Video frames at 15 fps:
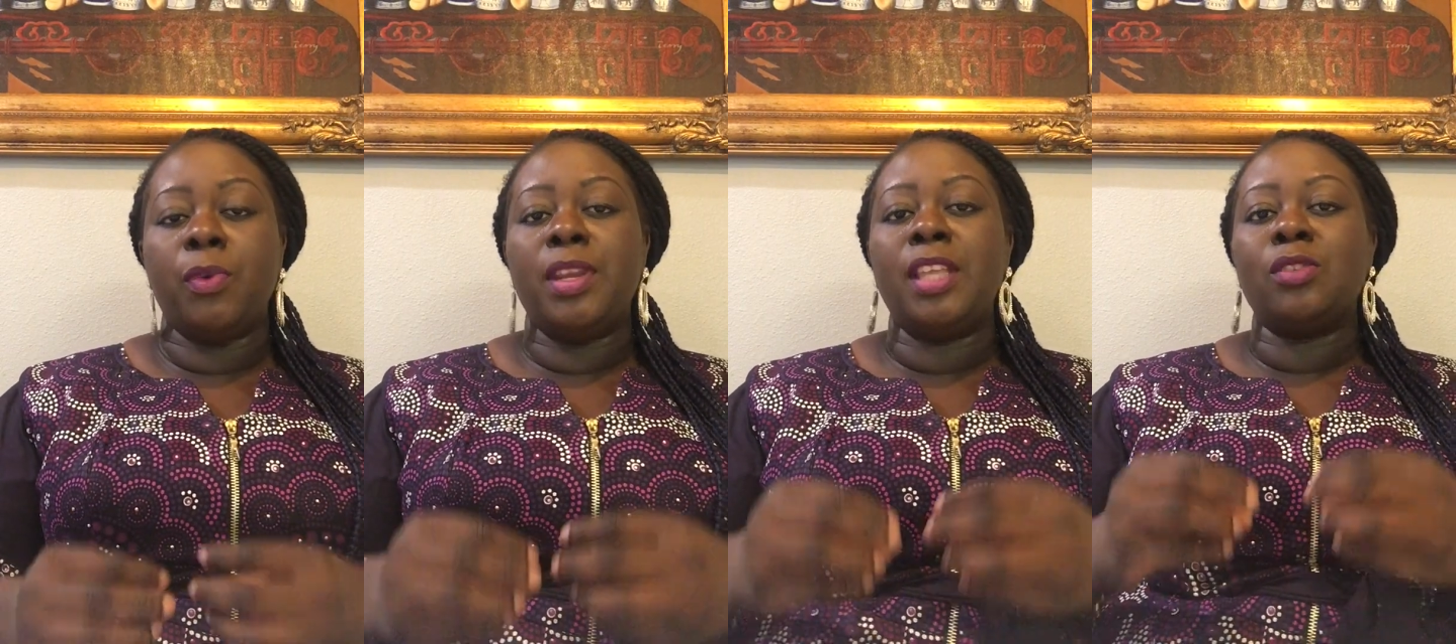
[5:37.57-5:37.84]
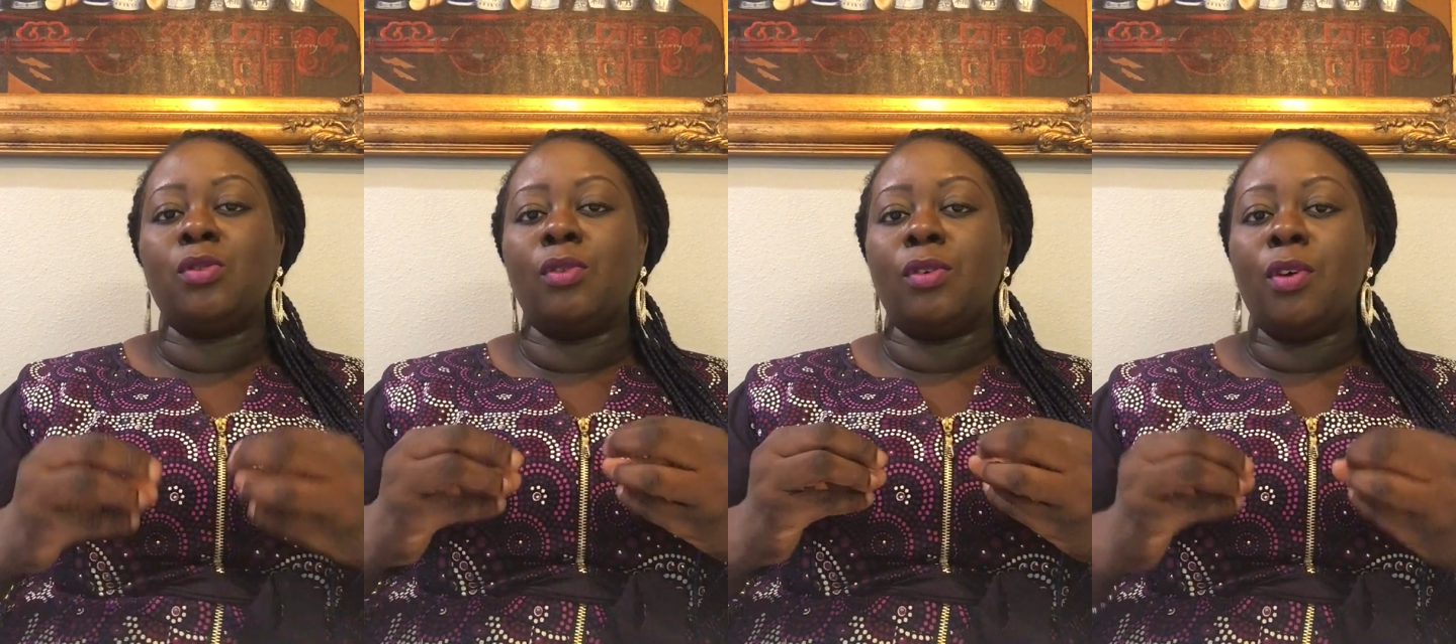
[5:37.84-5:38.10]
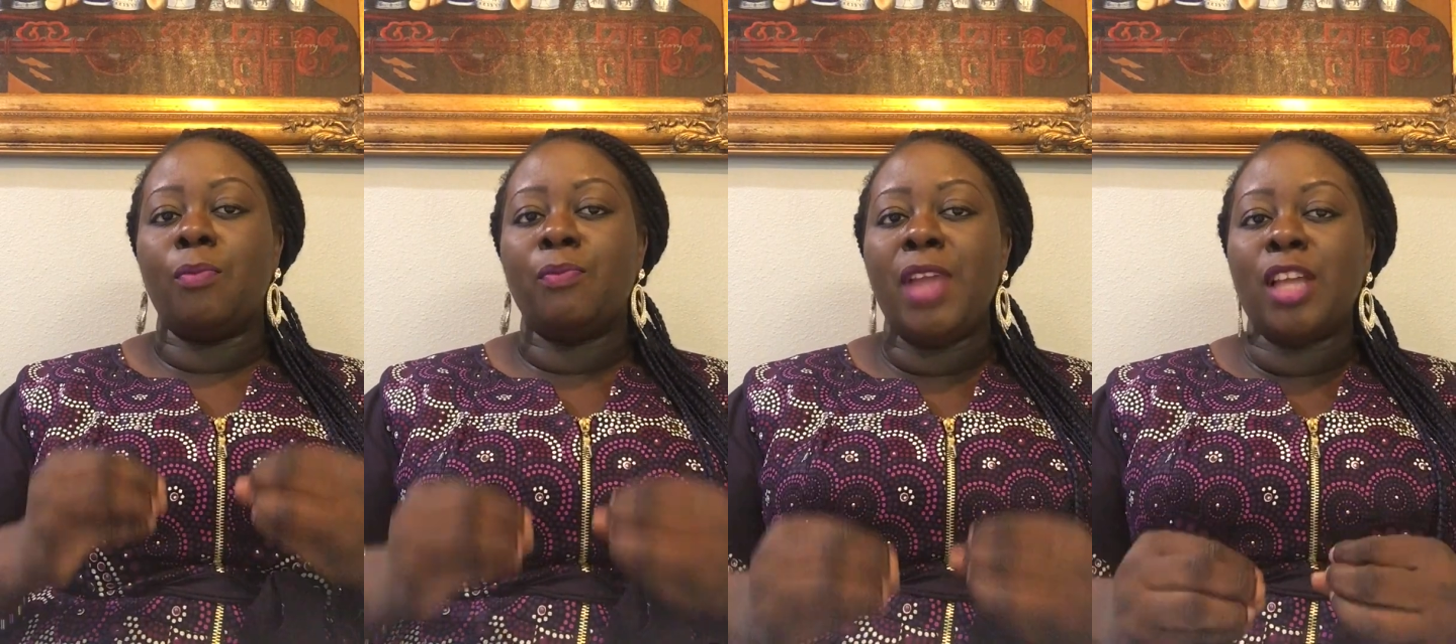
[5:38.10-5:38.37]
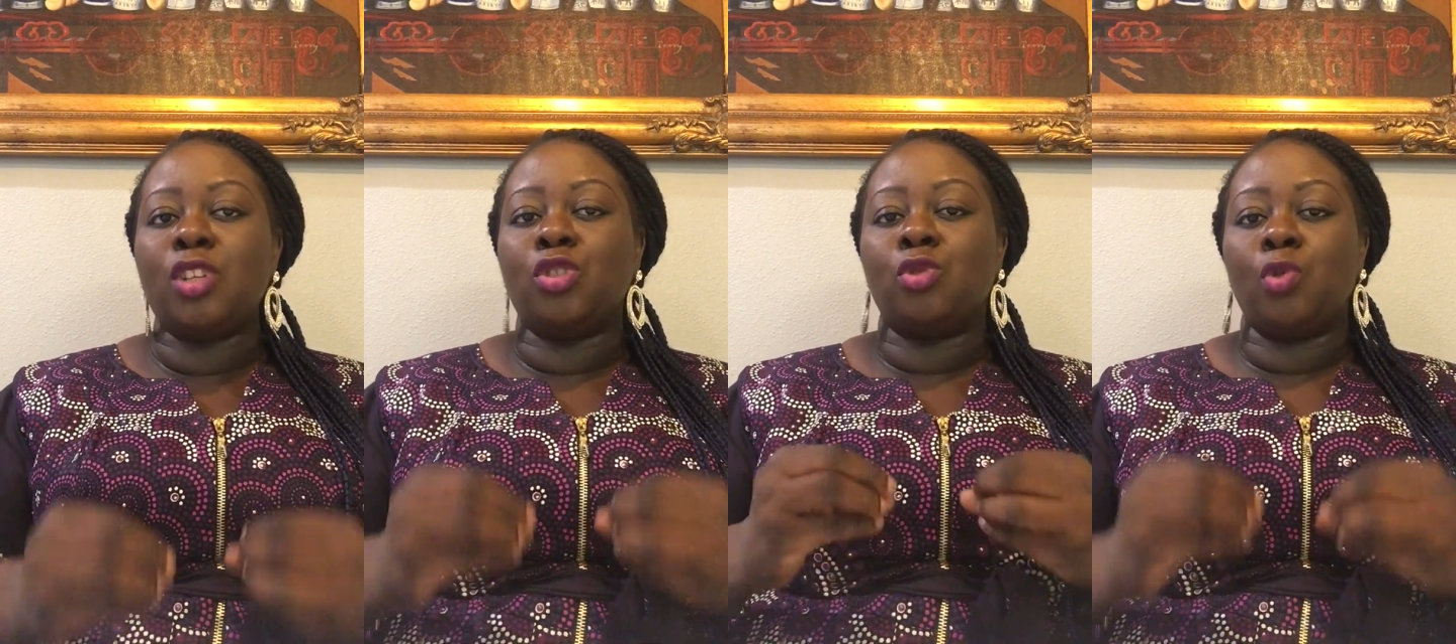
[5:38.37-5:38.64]
we need to
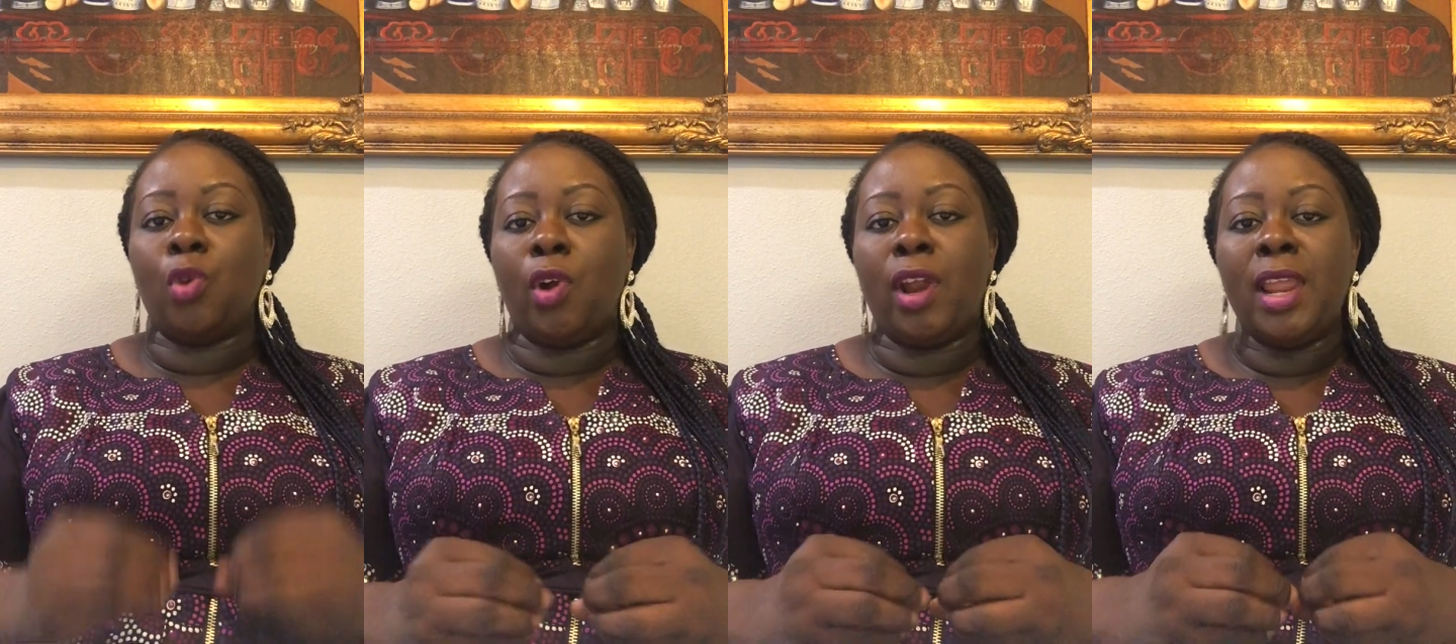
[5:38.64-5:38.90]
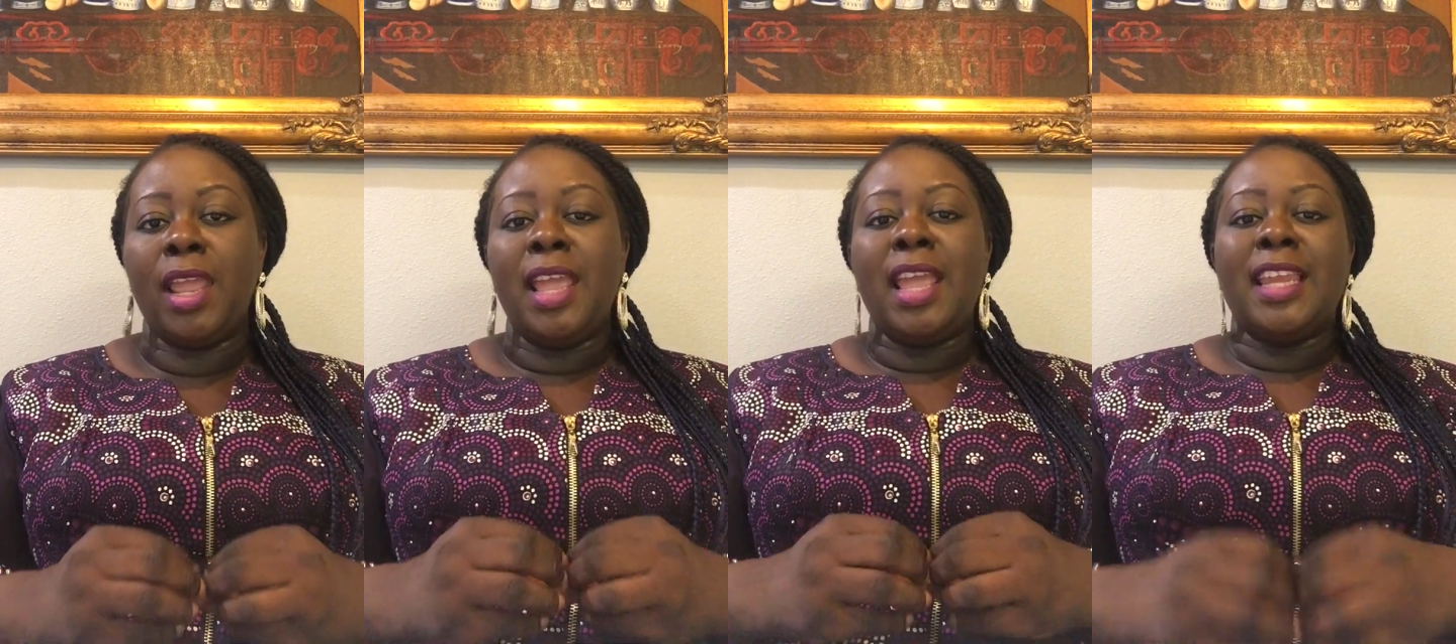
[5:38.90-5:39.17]
make sure